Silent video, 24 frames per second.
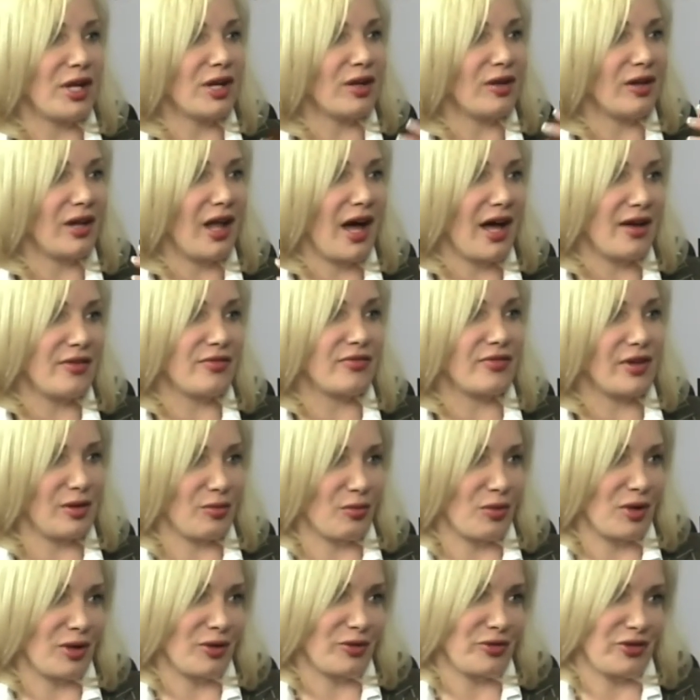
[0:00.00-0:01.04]
life and
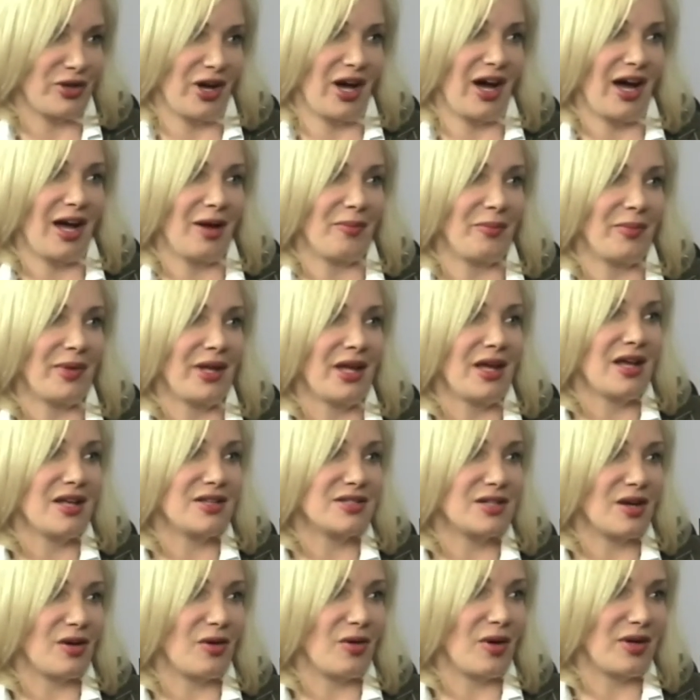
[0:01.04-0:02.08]
real time.
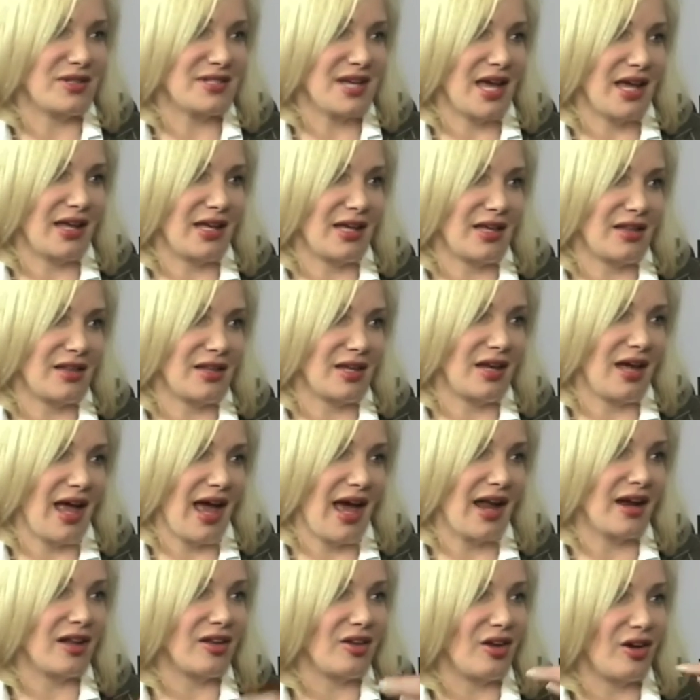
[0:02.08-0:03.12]
So taking the
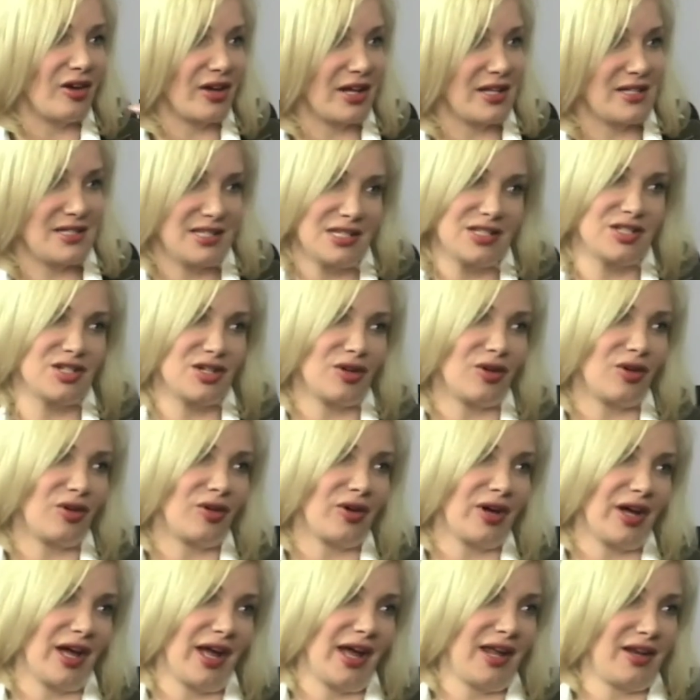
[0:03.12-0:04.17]
analog and digital
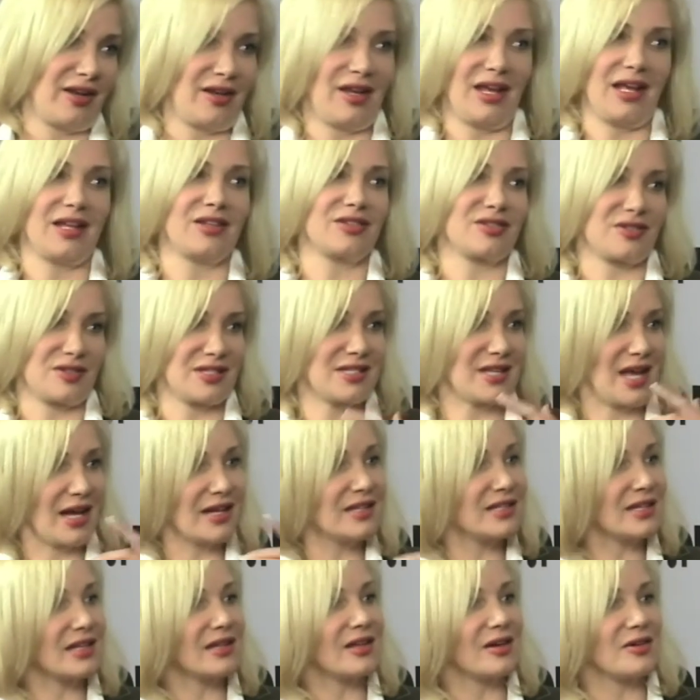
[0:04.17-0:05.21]
and
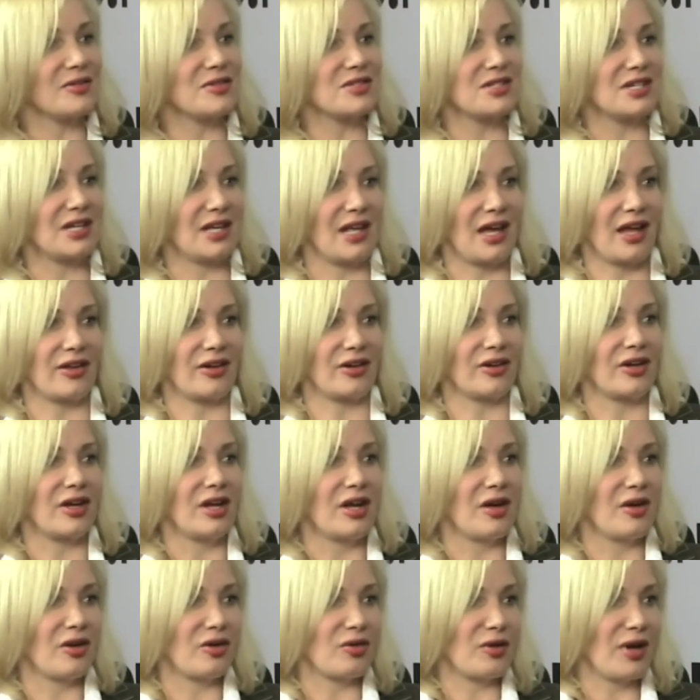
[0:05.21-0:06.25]
intersecting those together,
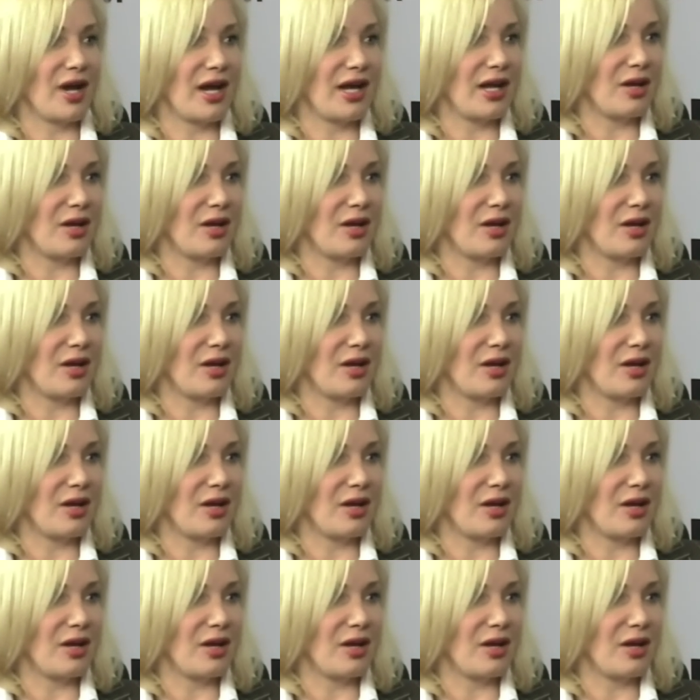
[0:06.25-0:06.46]
creating